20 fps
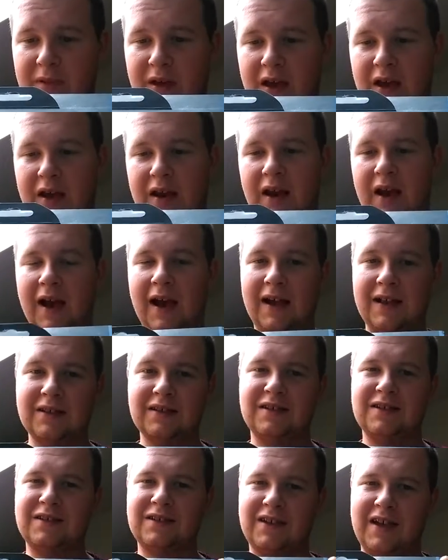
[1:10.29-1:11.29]
it
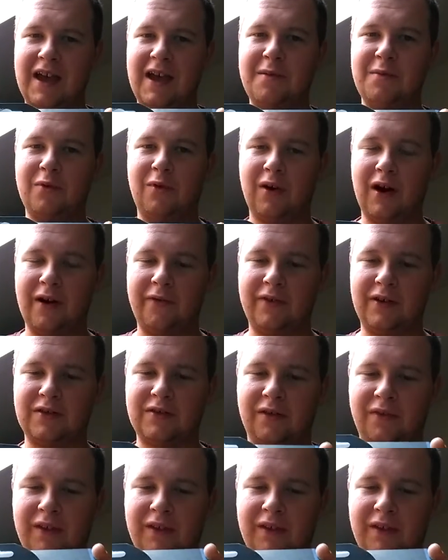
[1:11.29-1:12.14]
enhances game graphics.